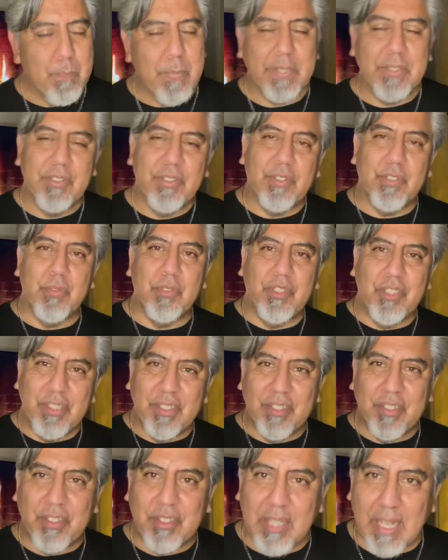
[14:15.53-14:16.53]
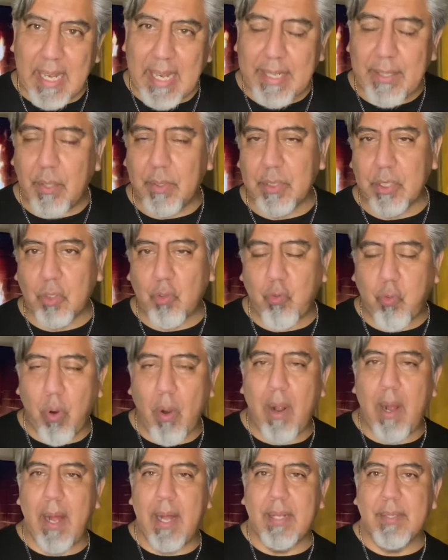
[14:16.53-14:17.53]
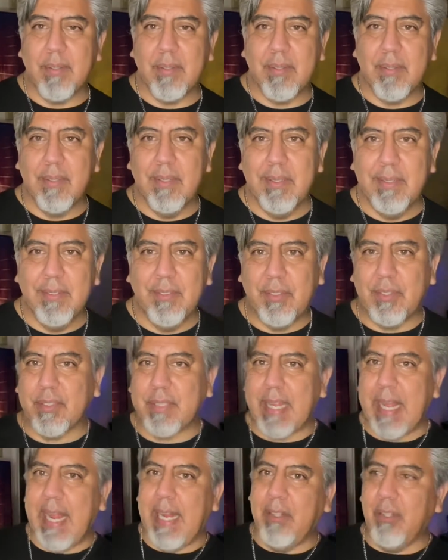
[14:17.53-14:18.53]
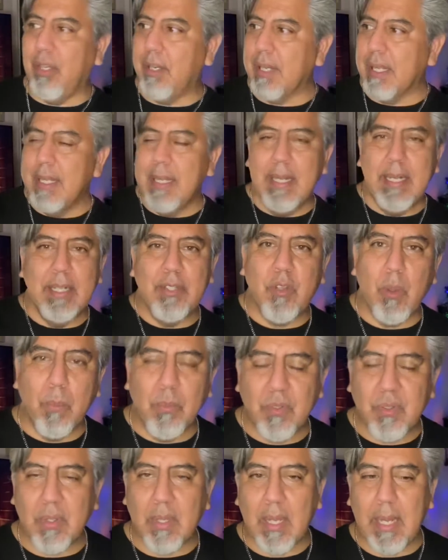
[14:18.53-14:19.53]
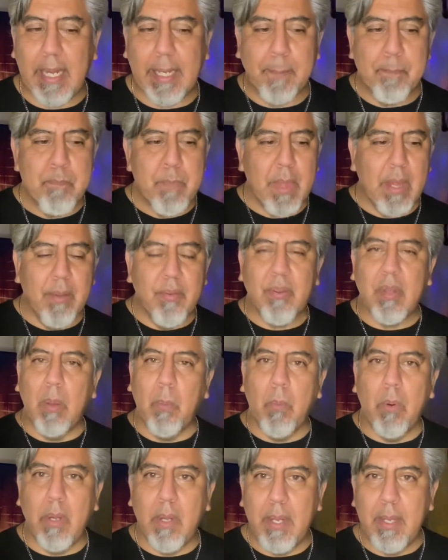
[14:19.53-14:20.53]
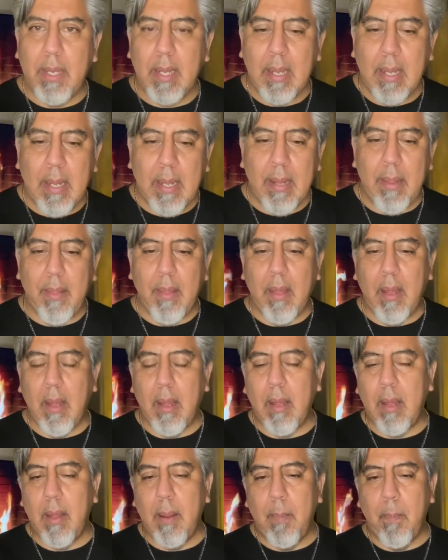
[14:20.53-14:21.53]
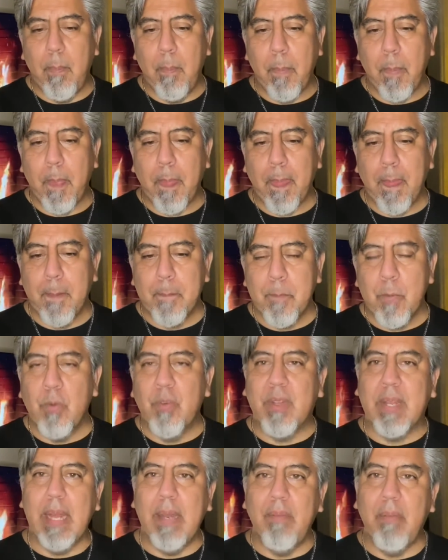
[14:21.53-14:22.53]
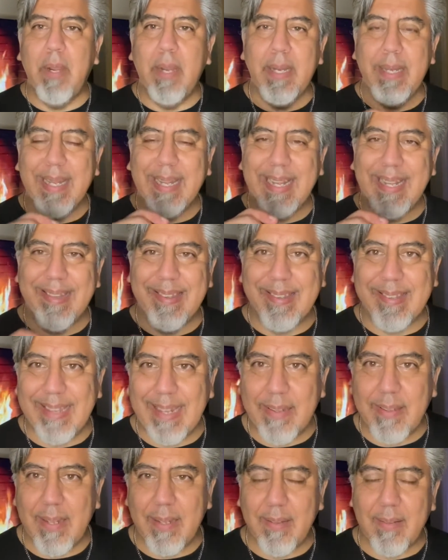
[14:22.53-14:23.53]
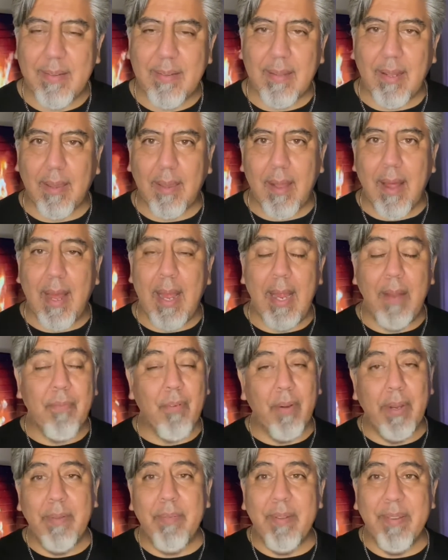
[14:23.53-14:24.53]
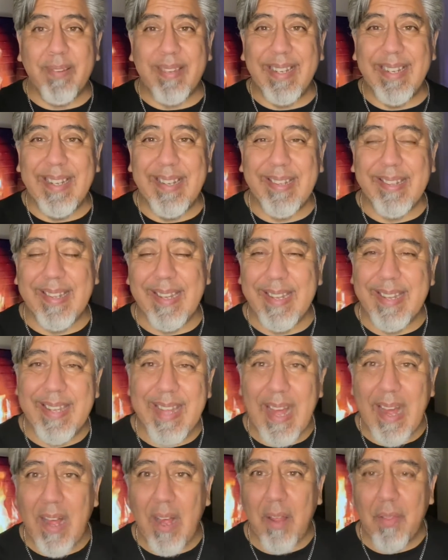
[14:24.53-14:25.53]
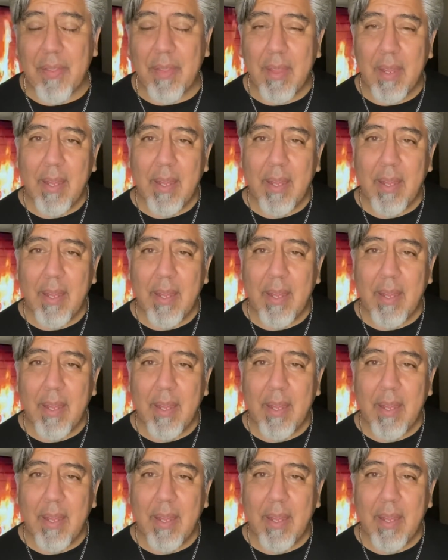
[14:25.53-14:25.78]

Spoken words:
So Jesus died on the cross. It's almost like someone who's getting ready to get sentenced to life or even sentenced to death